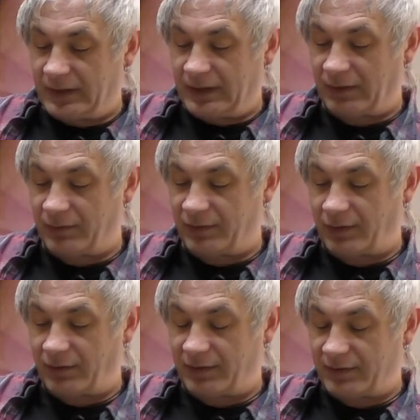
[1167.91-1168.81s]
that one's
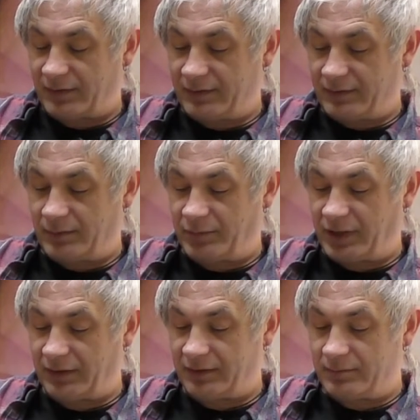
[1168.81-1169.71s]
always
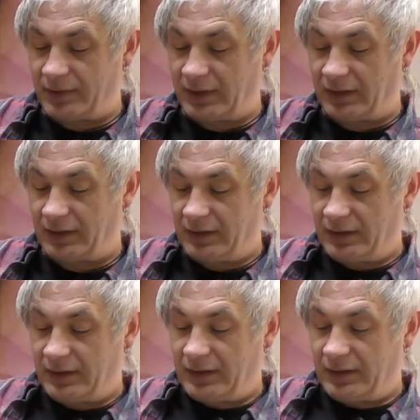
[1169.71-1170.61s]
appealed to me.
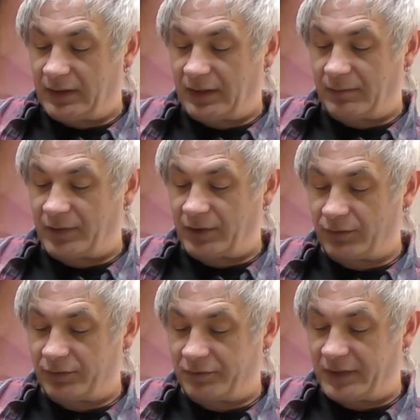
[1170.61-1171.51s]
Um, the
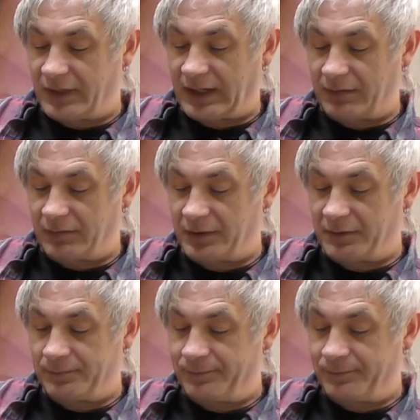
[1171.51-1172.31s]
groove to that one.